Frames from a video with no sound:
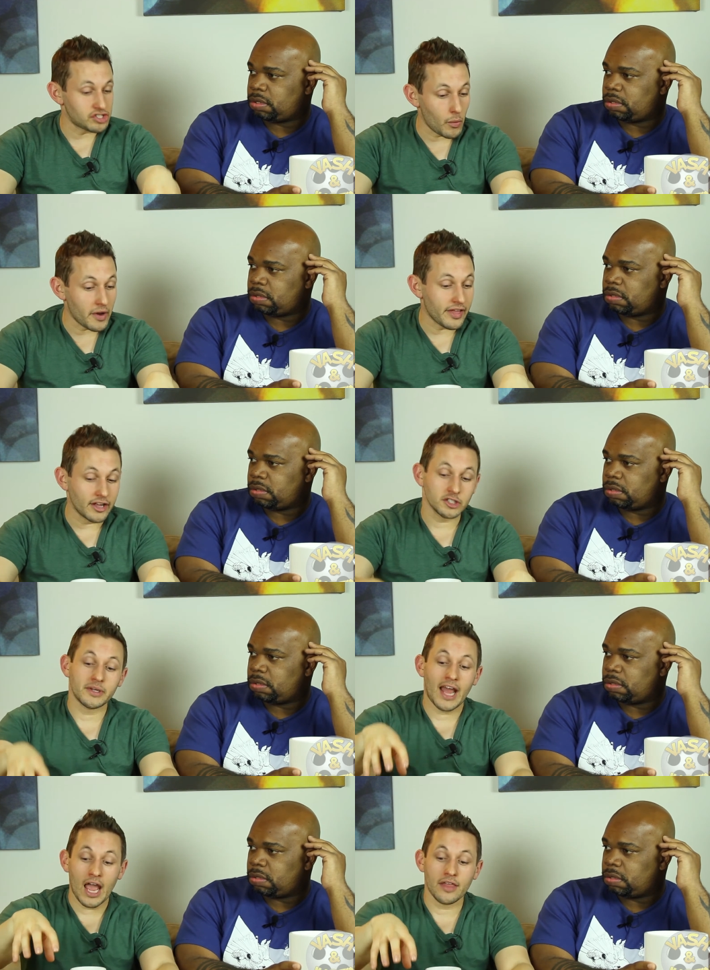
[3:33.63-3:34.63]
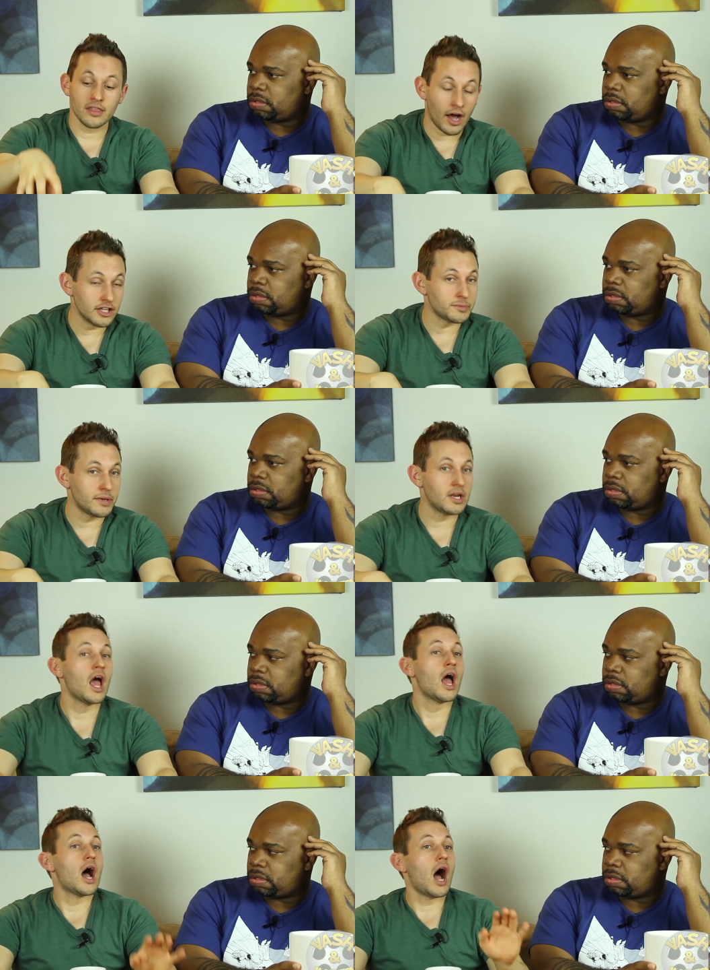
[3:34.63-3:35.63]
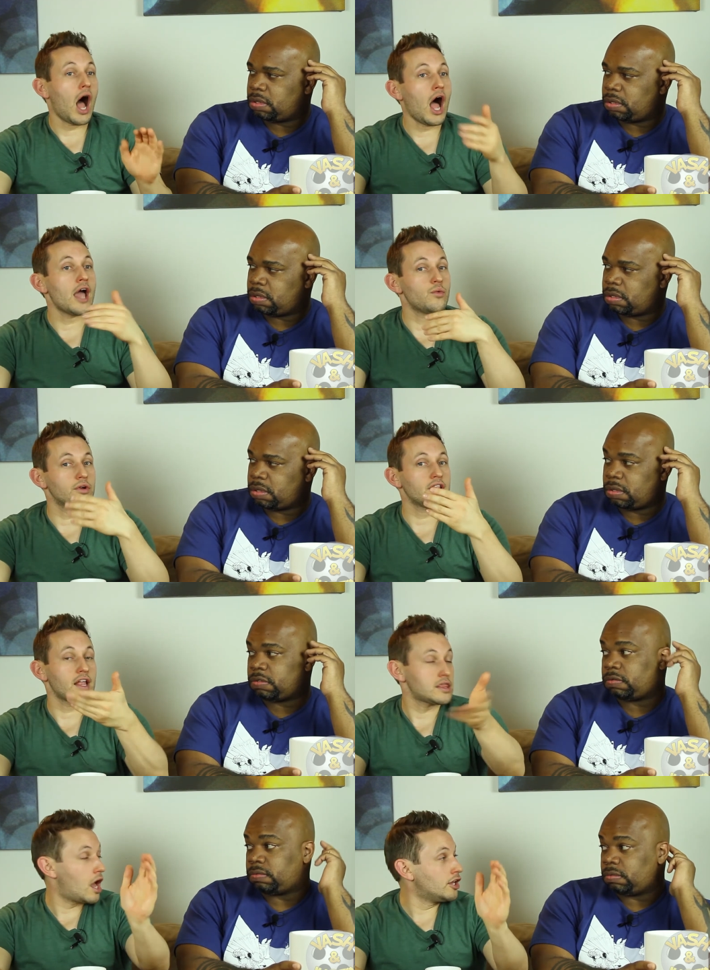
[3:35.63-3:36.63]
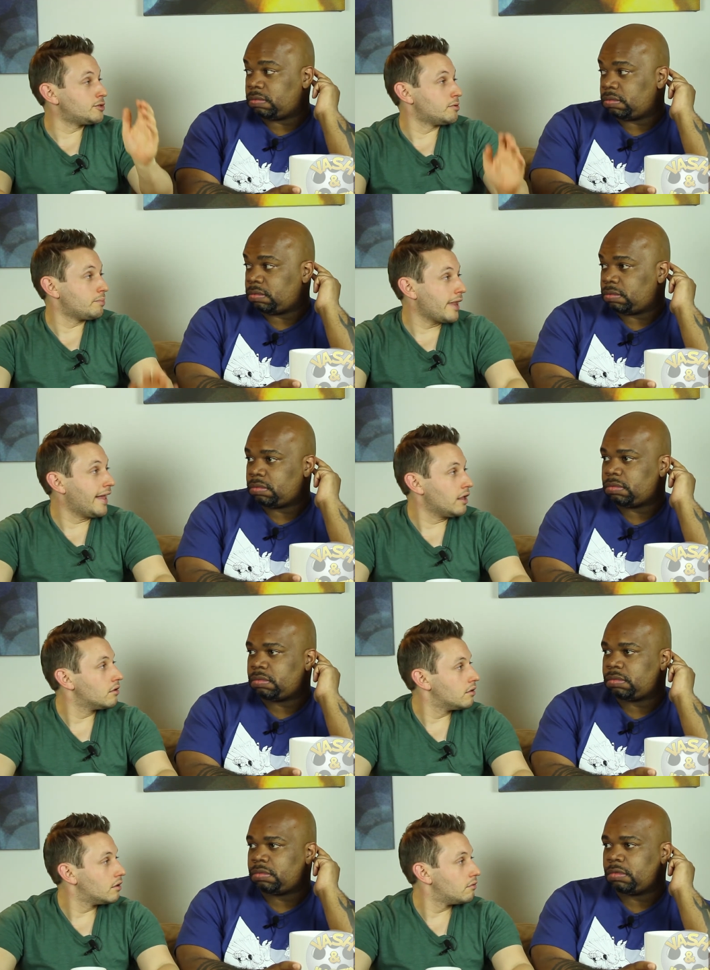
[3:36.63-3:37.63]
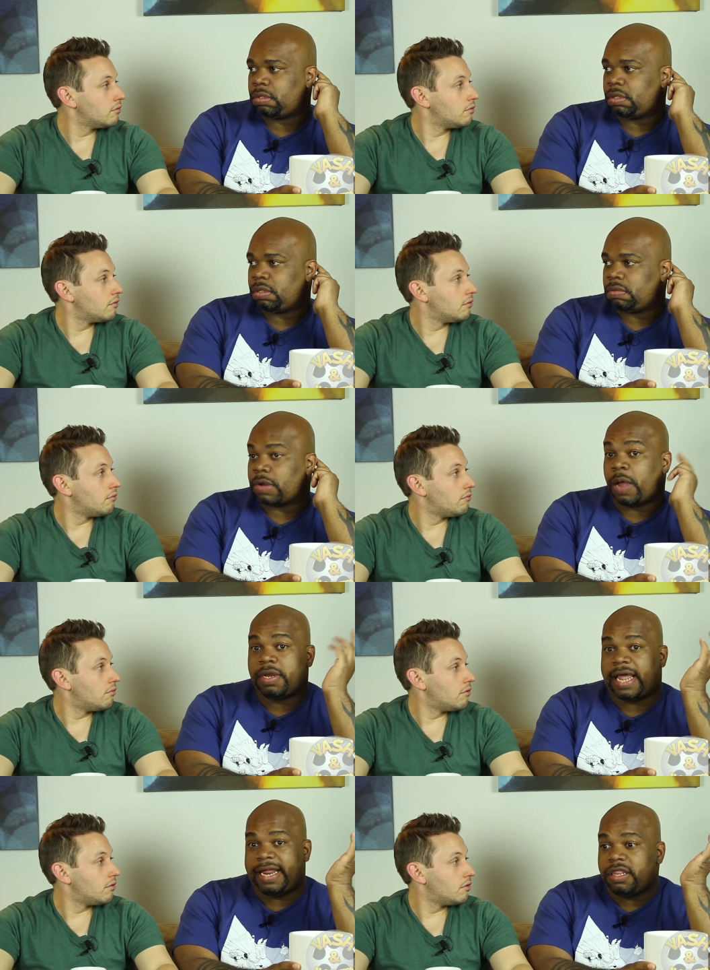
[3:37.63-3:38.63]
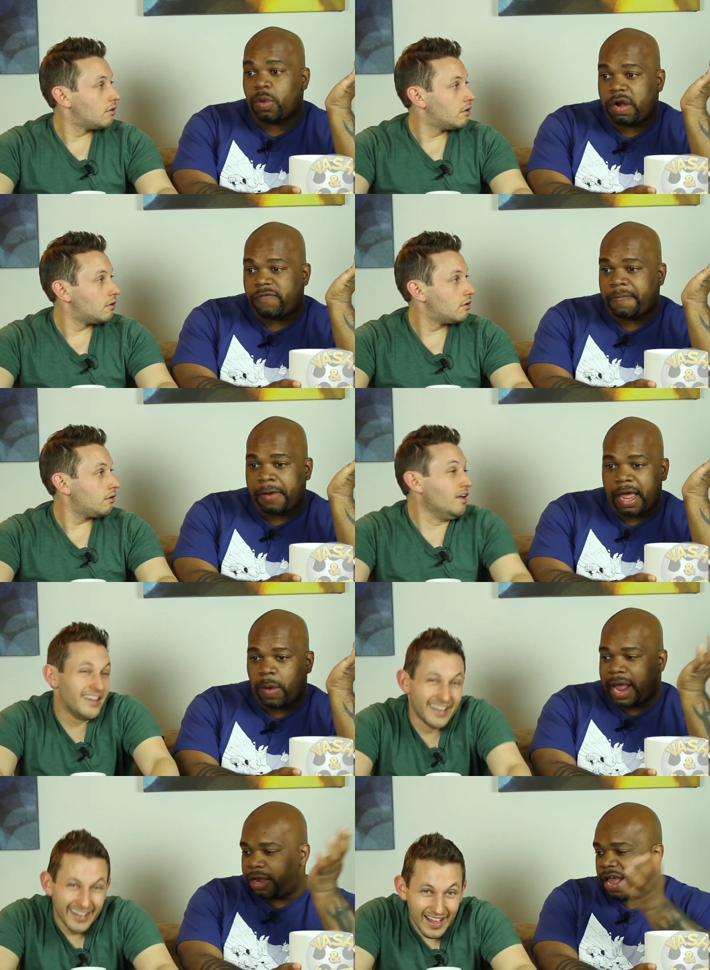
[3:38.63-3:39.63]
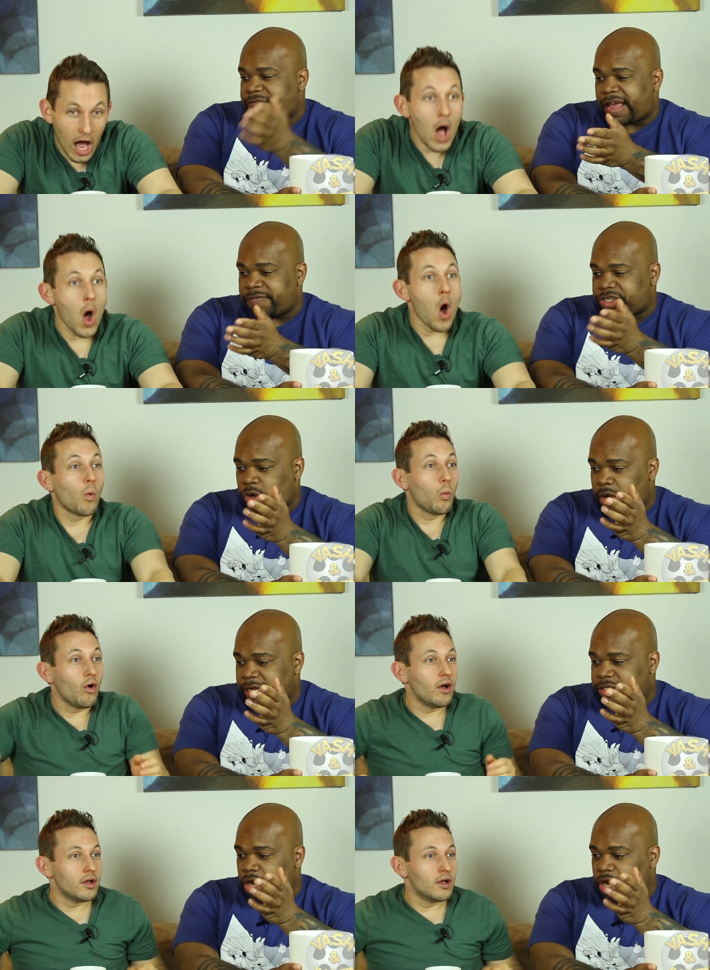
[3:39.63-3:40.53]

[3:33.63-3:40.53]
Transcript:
Speaker 1: Snow White and the Huntsman and The Huntsman, I would let The Huntsman play.
Speaker 2: I would let either one of them play. Why do you have to have a choice?